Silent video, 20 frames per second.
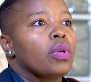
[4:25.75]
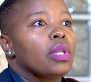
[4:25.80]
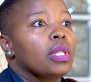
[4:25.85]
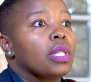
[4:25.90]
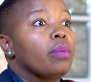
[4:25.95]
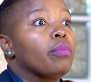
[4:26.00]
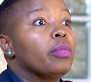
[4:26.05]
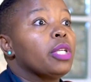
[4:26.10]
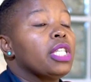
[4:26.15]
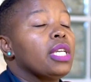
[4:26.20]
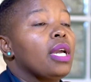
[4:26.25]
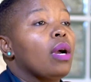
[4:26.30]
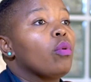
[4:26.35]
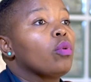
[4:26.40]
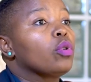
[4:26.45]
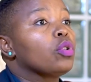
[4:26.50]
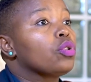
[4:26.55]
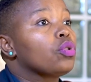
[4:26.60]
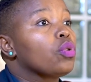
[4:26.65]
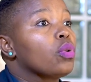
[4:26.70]
The media
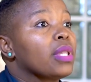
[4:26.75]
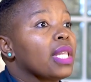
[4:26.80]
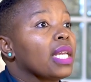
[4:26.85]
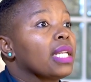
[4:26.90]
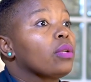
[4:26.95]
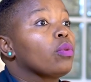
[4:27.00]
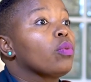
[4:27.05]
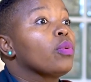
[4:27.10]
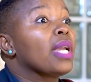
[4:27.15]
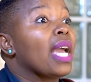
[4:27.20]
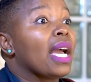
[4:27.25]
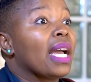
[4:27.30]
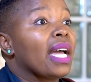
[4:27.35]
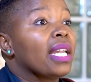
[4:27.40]
won't show that we are